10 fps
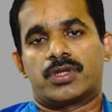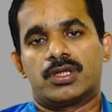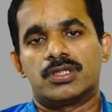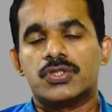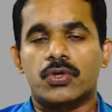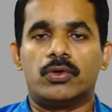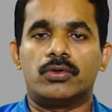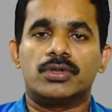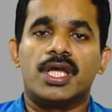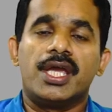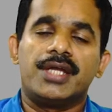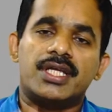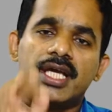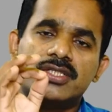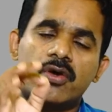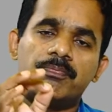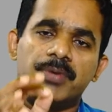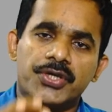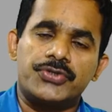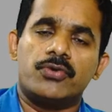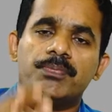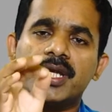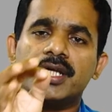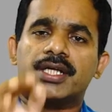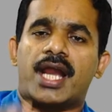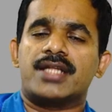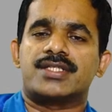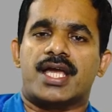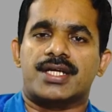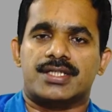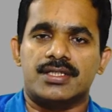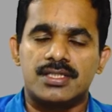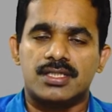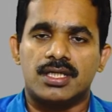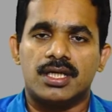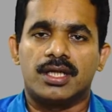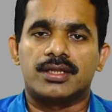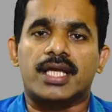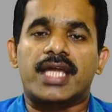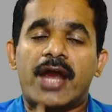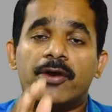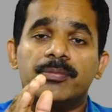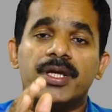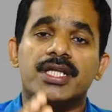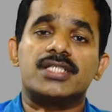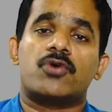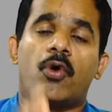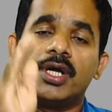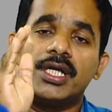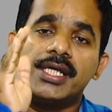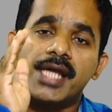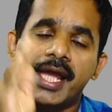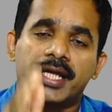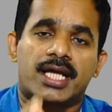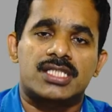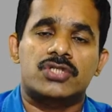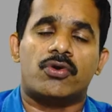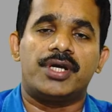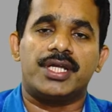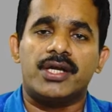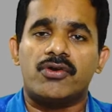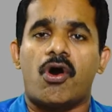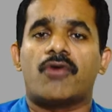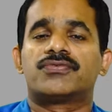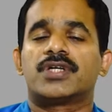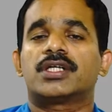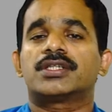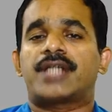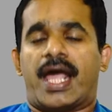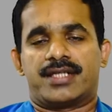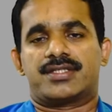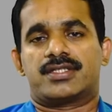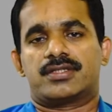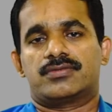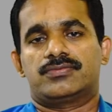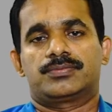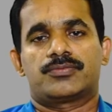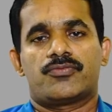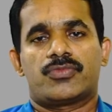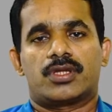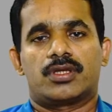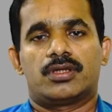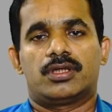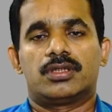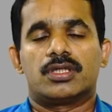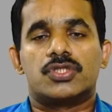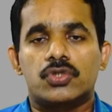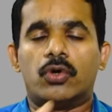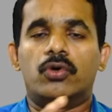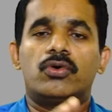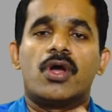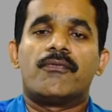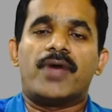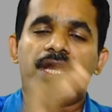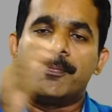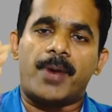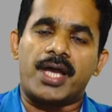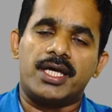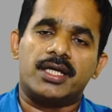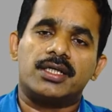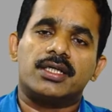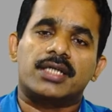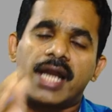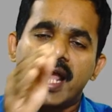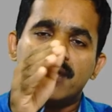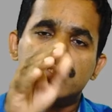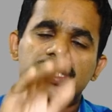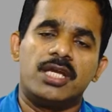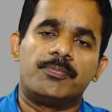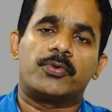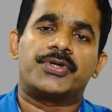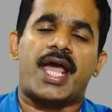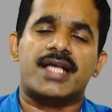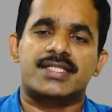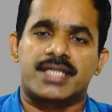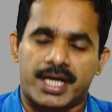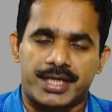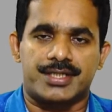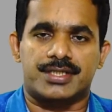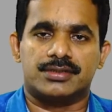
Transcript: So, in the case of B two B transactions, the government is only a custodian of the tax. So, when a buyer claims input tax credit,